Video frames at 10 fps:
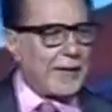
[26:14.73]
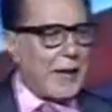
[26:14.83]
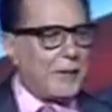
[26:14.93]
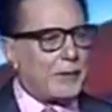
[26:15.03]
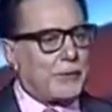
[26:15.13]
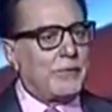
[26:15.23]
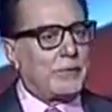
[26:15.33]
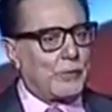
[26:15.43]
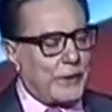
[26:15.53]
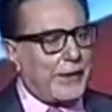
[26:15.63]
I mean,
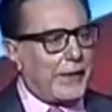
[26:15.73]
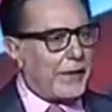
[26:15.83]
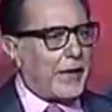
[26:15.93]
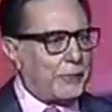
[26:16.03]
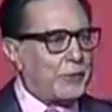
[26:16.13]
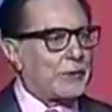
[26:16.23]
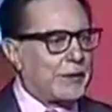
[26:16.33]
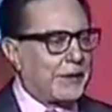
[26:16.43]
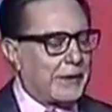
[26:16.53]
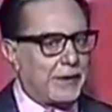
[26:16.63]
today I would
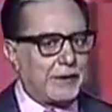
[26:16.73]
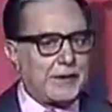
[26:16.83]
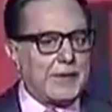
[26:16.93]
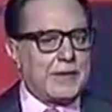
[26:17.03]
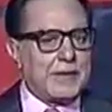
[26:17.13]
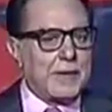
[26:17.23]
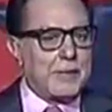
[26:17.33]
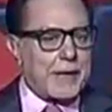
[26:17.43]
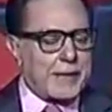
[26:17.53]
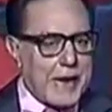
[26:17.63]
say that
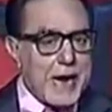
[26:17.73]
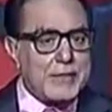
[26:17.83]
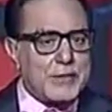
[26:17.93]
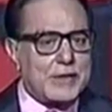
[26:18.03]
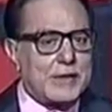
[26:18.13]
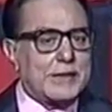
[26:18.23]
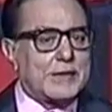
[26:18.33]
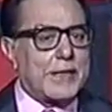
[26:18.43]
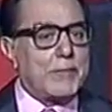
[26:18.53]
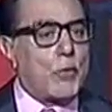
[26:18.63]
my grandchildren
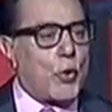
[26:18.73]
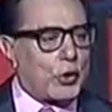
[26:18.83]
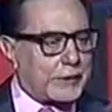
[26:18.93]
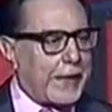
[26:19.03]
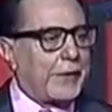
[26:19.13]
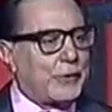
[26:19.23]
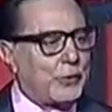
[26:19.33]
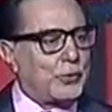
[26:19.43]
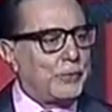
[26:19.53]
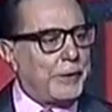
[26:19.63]
say more thank
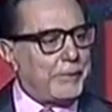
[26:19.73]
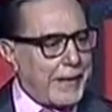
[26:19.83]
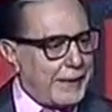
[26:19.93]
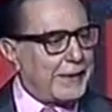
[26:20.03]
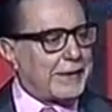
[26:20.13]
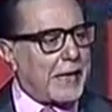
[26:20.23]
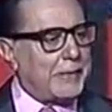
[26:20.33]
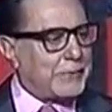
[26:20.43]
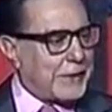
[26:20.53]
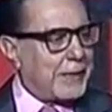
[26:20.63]
you to me many
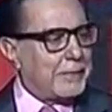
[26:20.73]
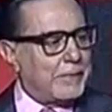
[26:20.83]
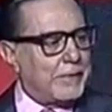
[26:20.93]
times than